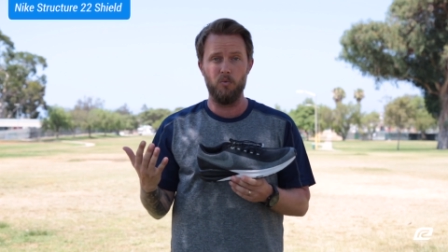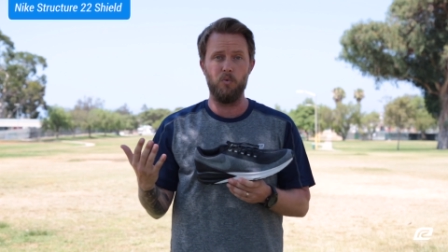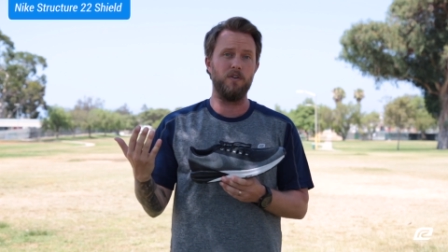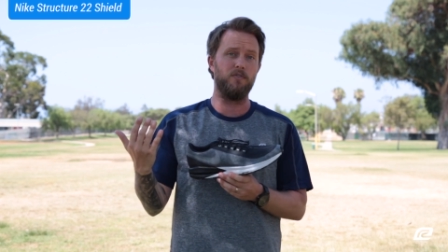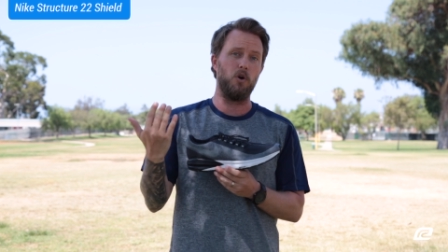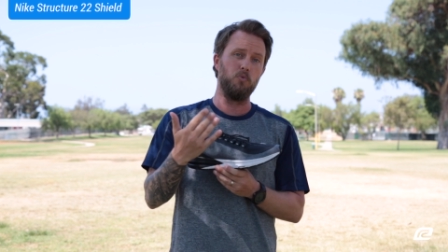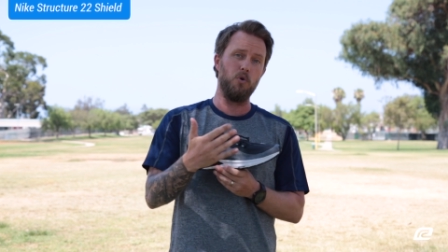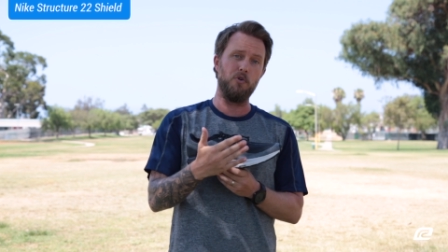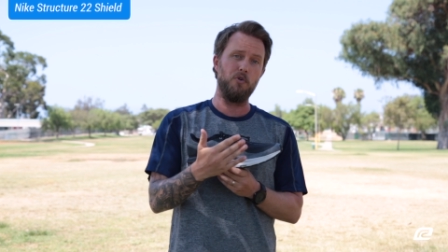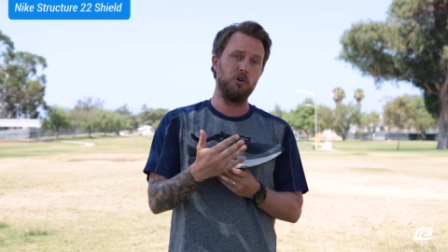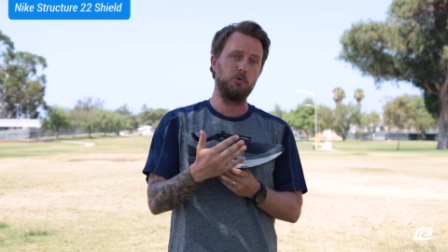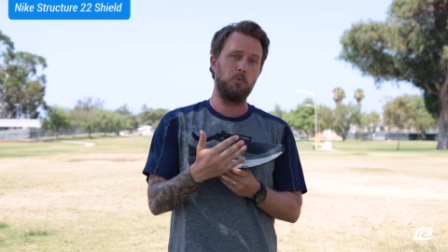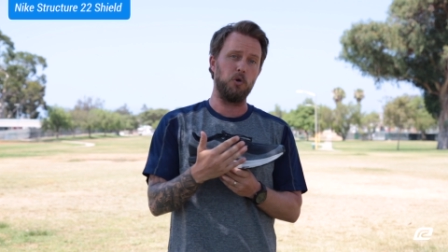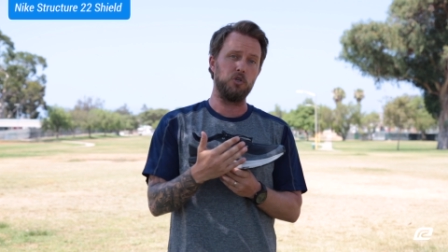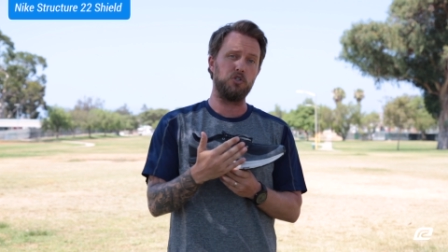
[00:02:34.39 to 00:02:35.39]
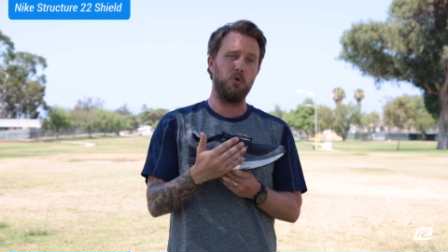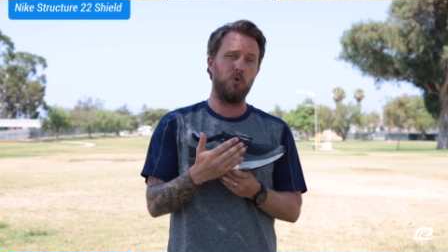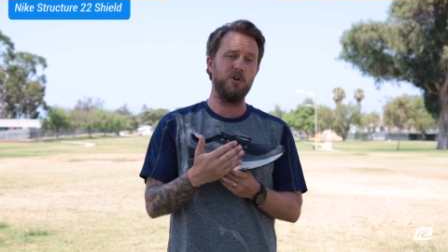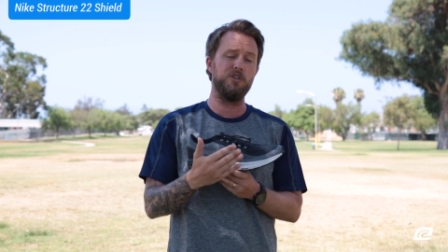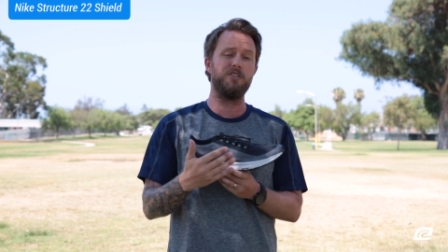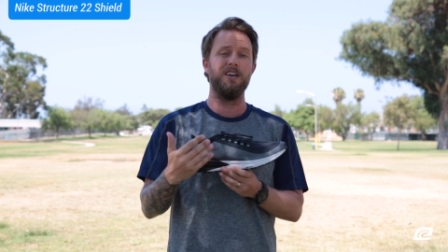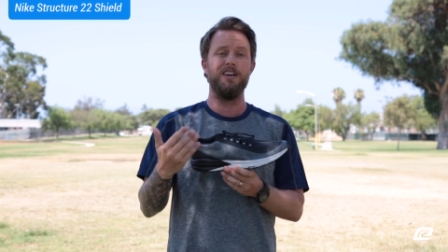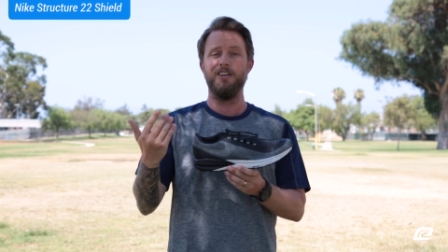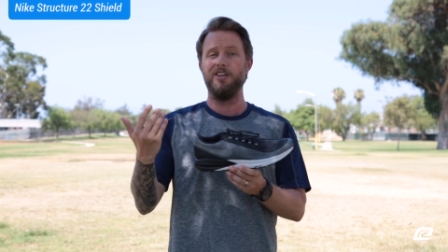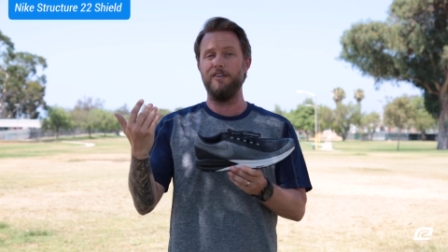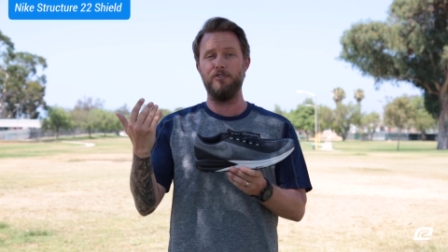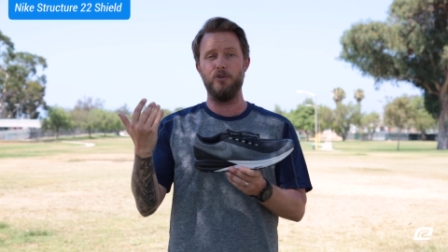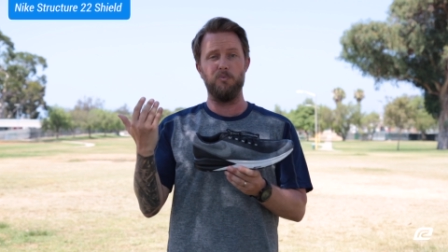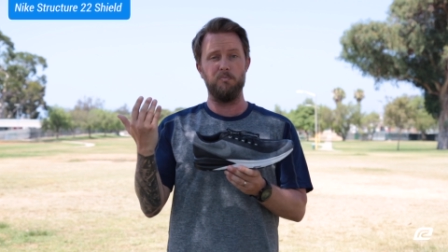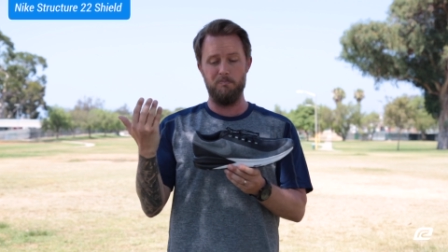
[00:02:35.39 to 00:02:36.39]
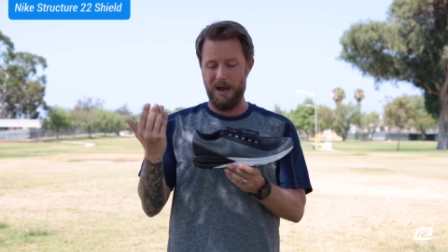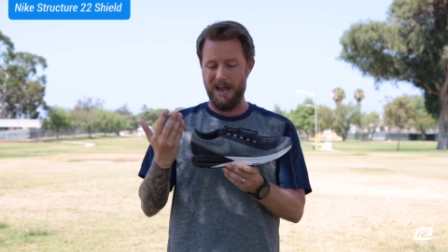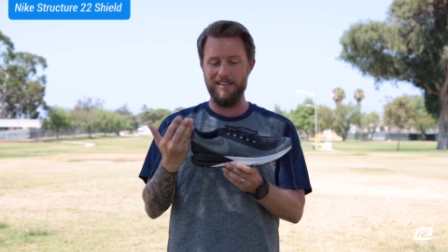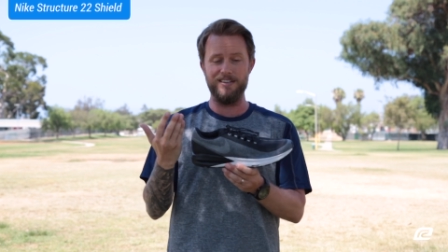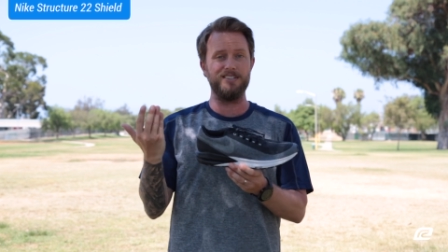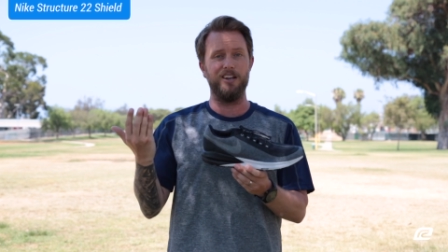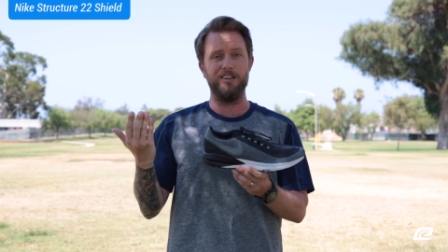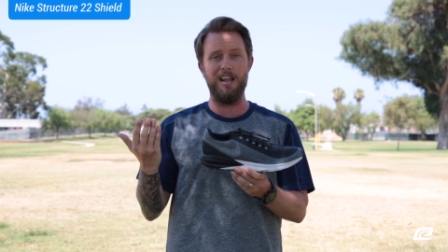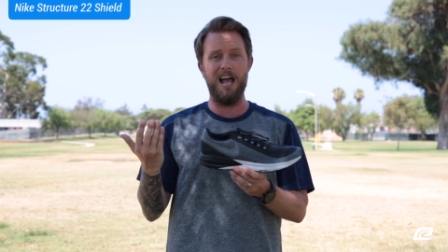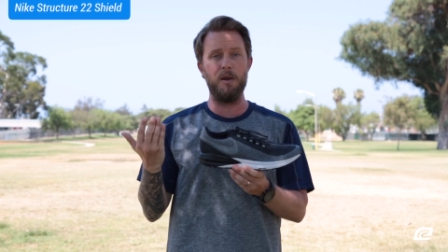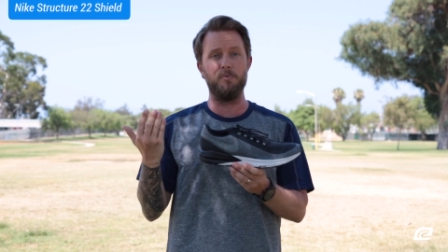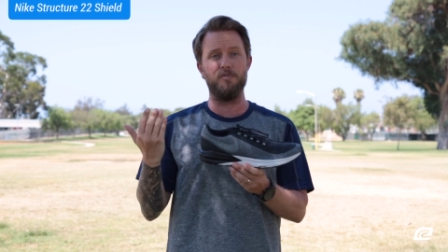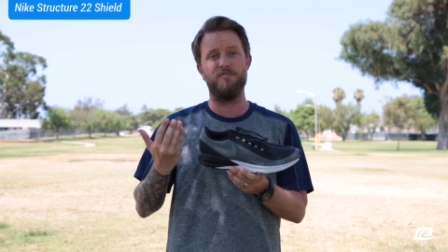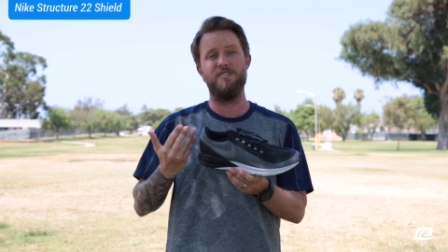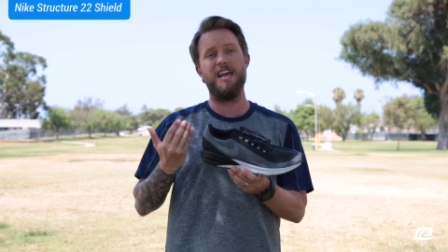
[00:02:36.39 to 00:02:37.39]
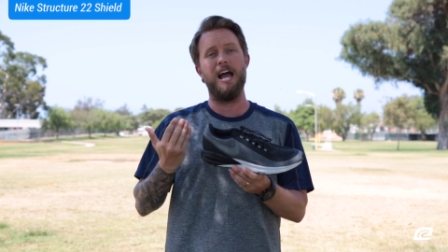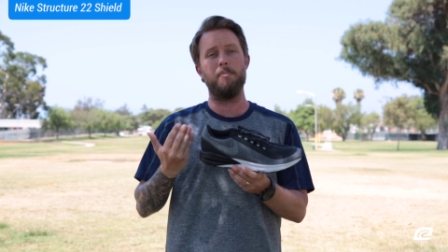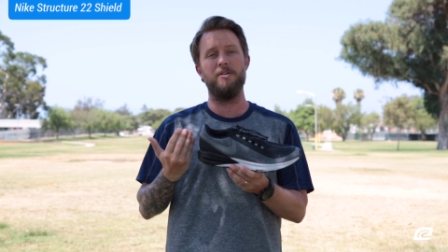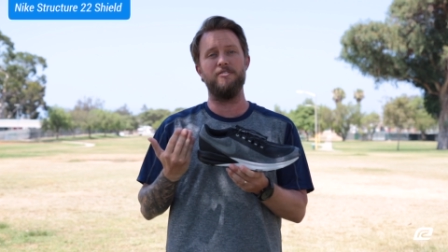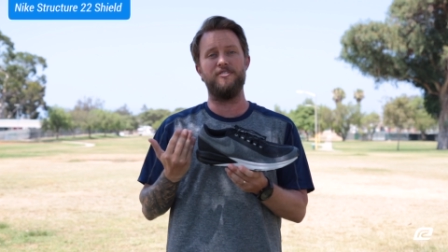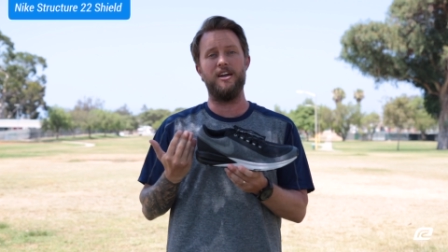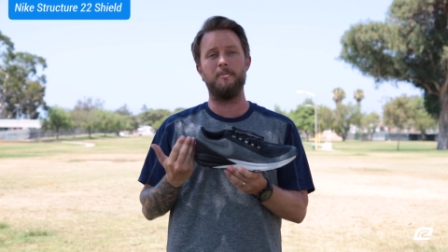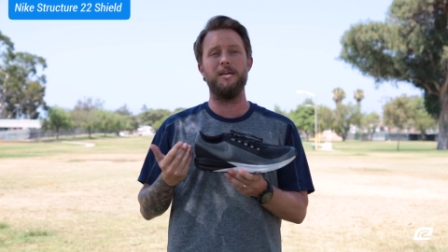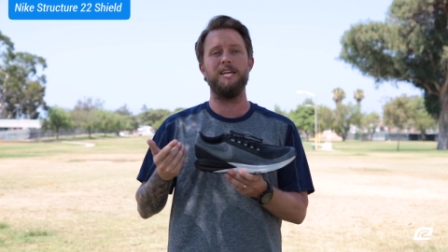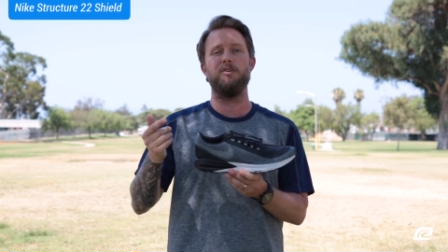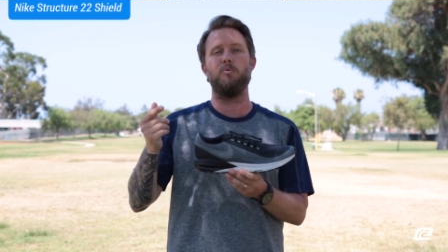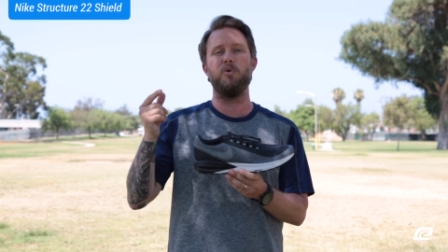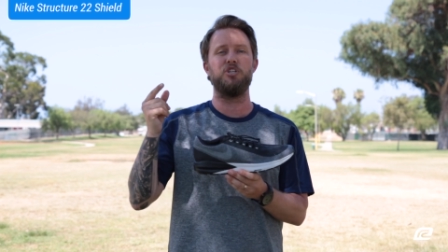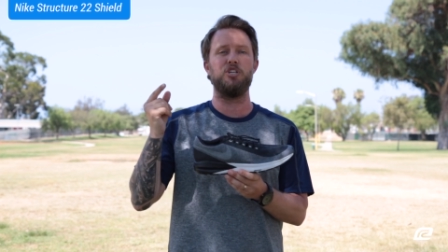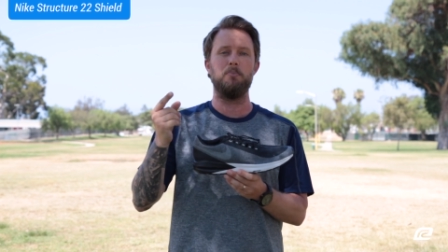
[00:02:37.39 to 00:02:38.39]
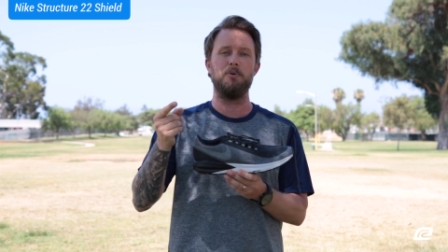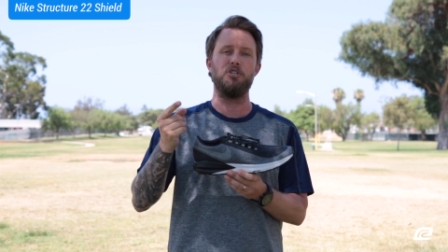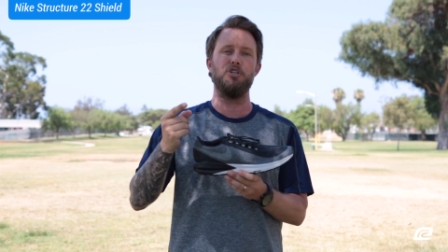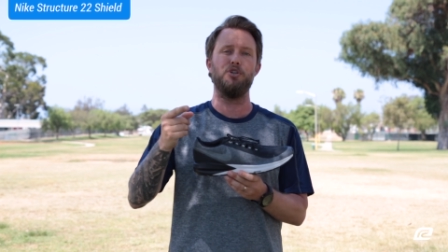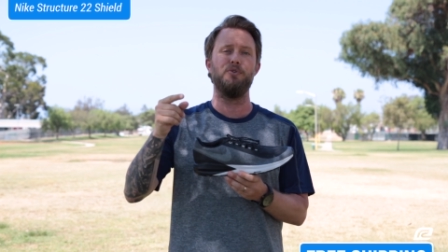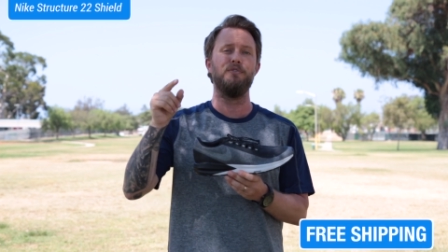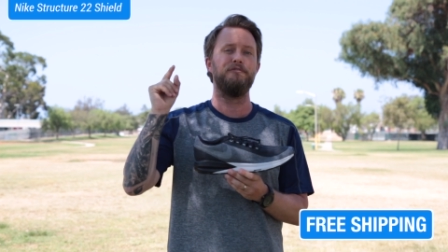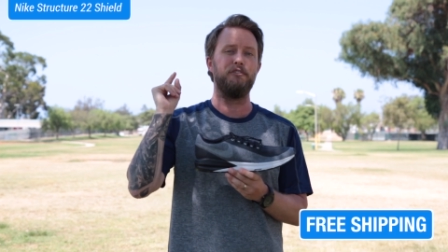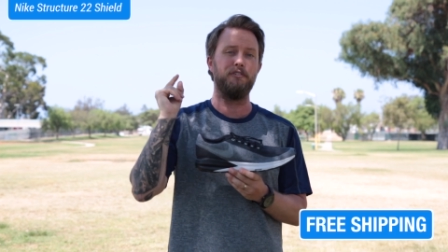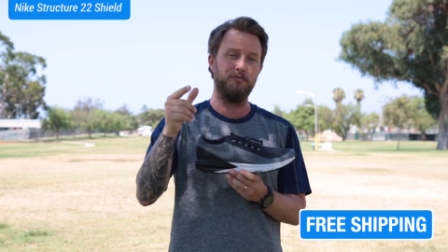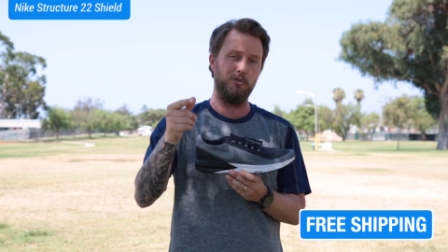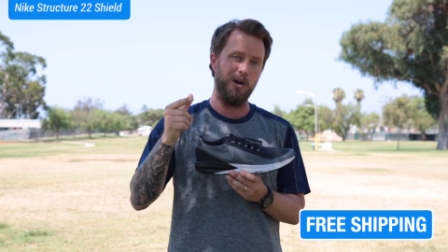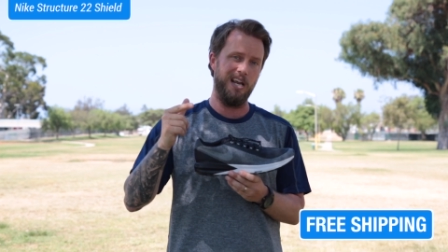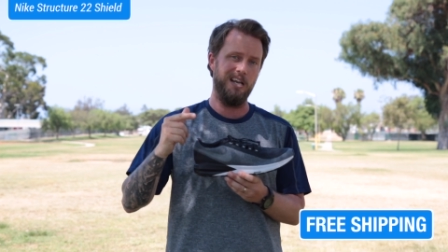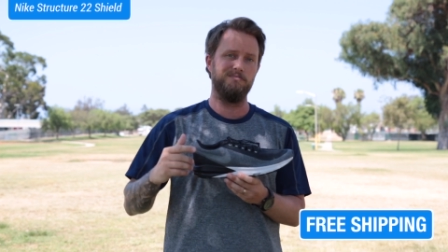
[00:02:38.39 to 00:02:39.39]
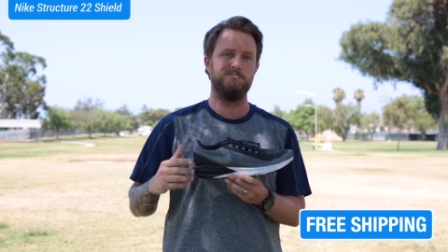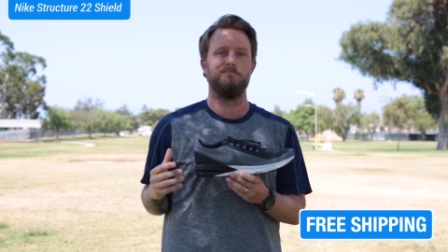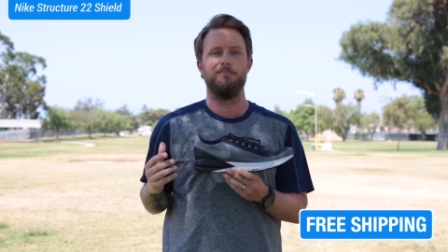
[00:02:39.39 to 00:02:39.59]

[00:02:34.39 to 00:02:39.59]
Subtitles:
one of our Roadrunner Sports stores, if you buy this online with VIP Family, we ship it to you for free.